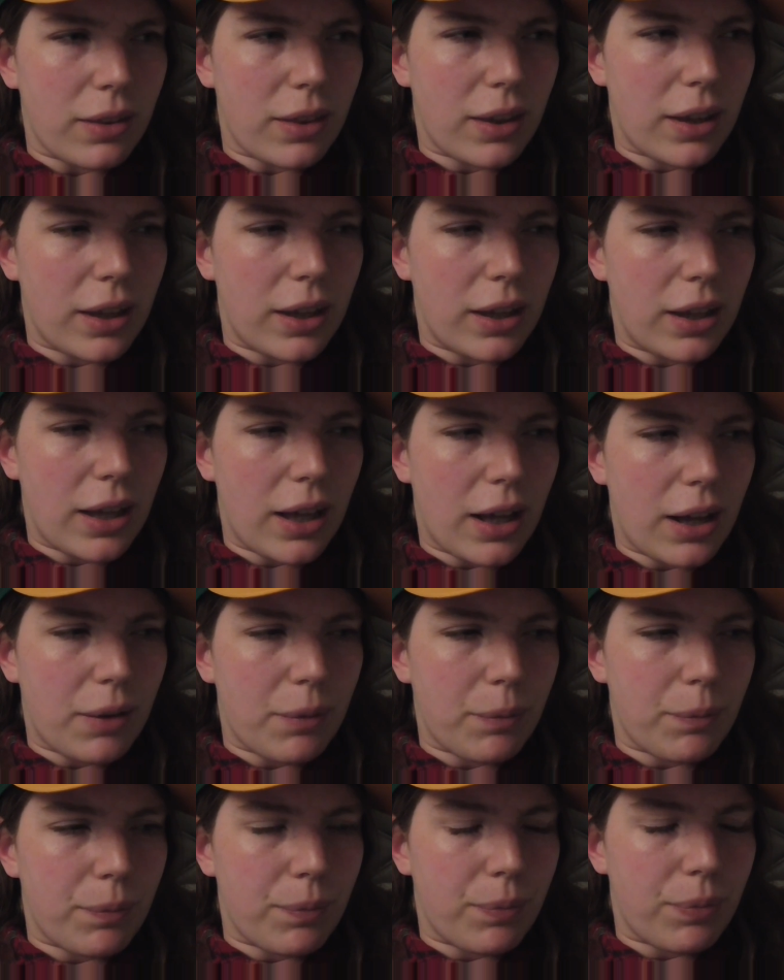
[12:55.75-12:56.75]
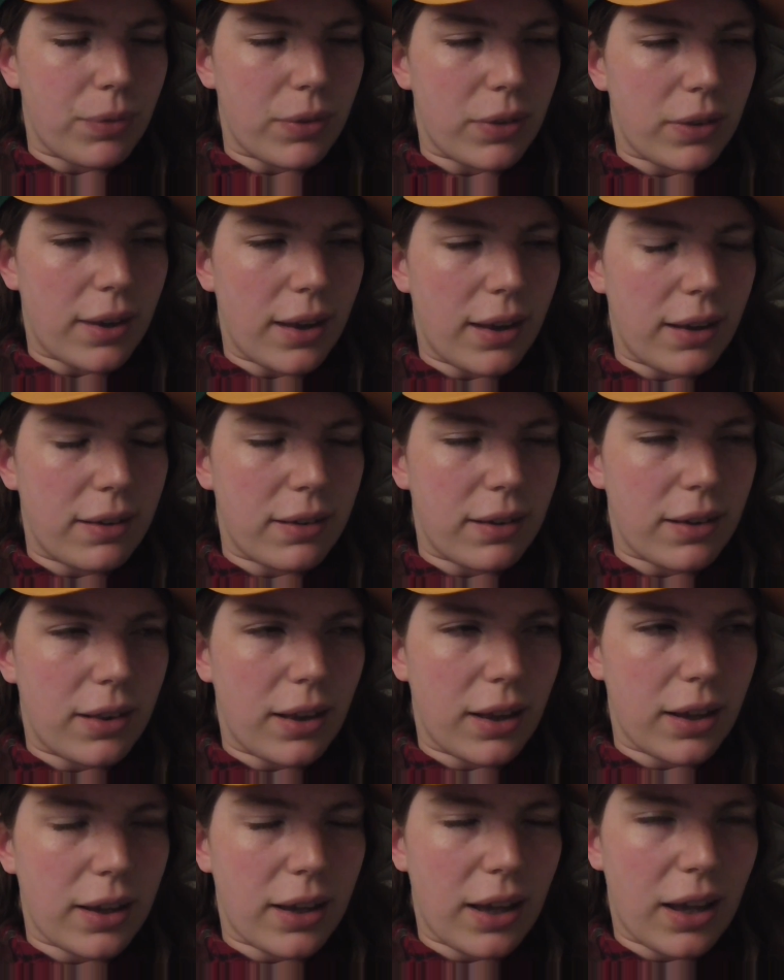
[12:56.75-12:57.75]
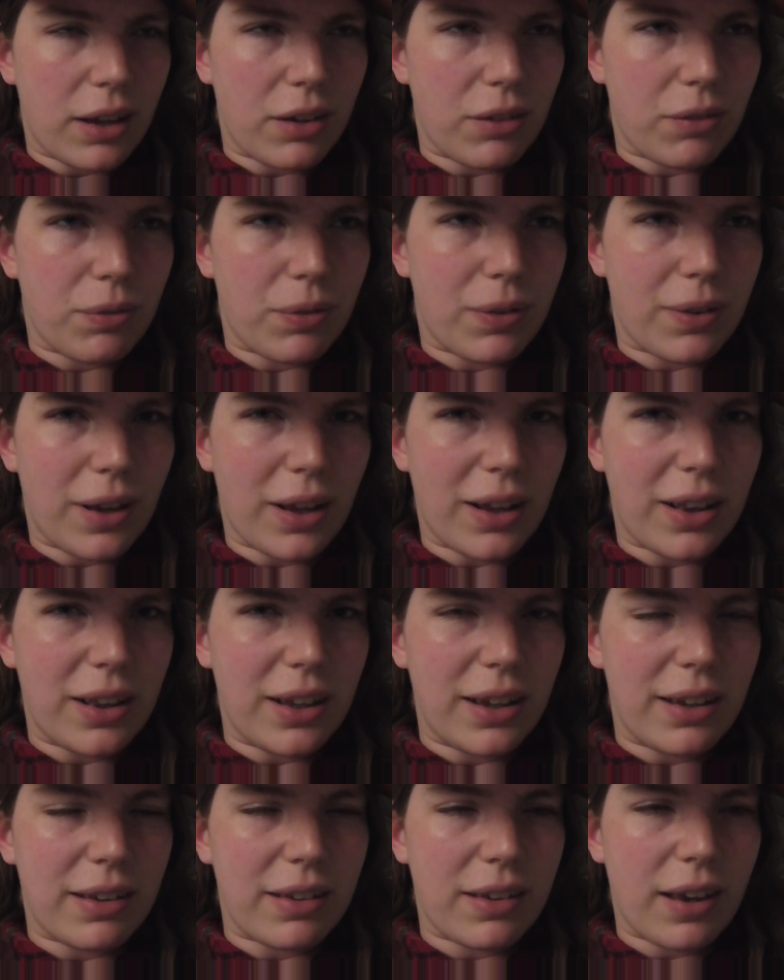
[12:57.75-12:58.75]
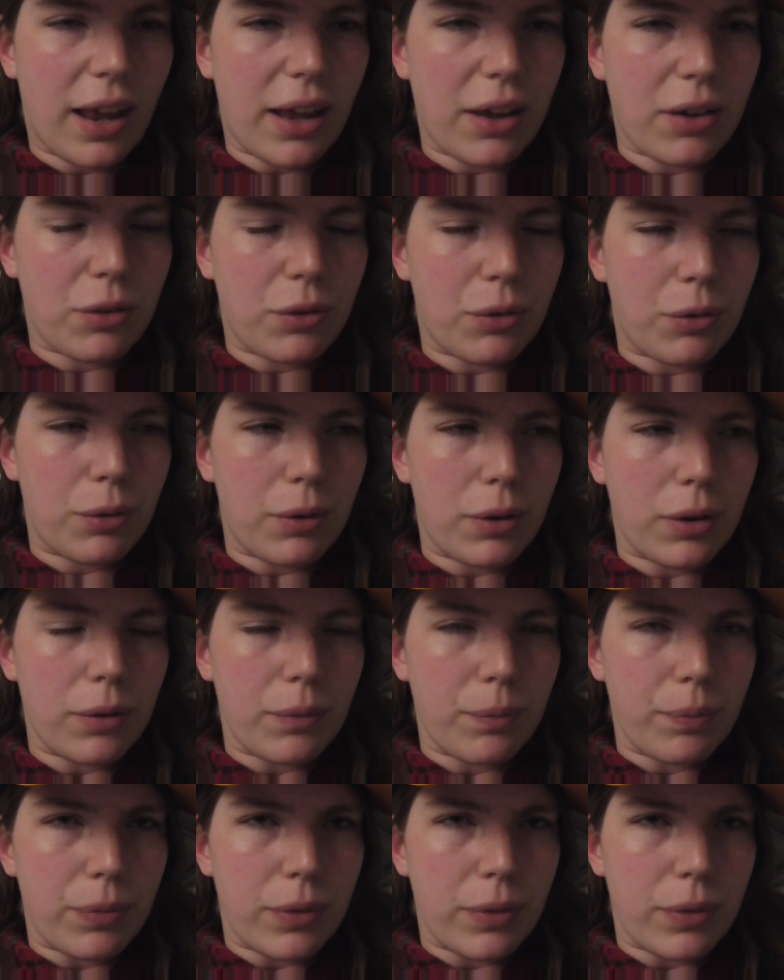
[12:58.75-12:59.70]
They tasted like kind of slightly stale